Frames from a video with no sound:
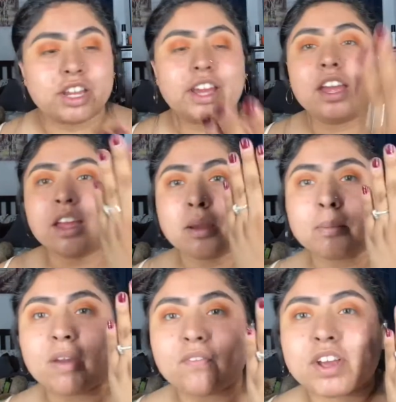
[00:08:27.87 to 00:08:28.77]
Like,
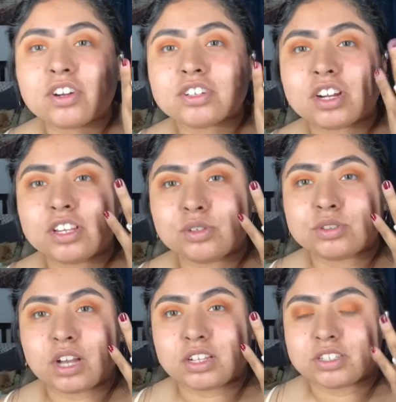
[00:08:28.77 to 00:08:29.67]
my fingers are little
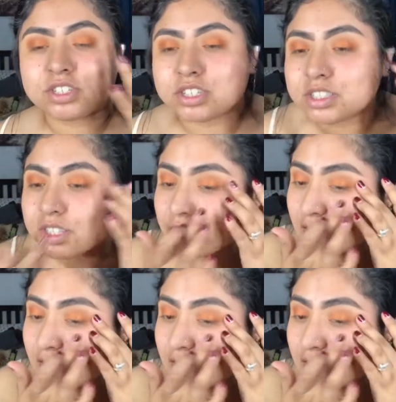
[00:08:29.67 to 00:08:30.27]
sausages.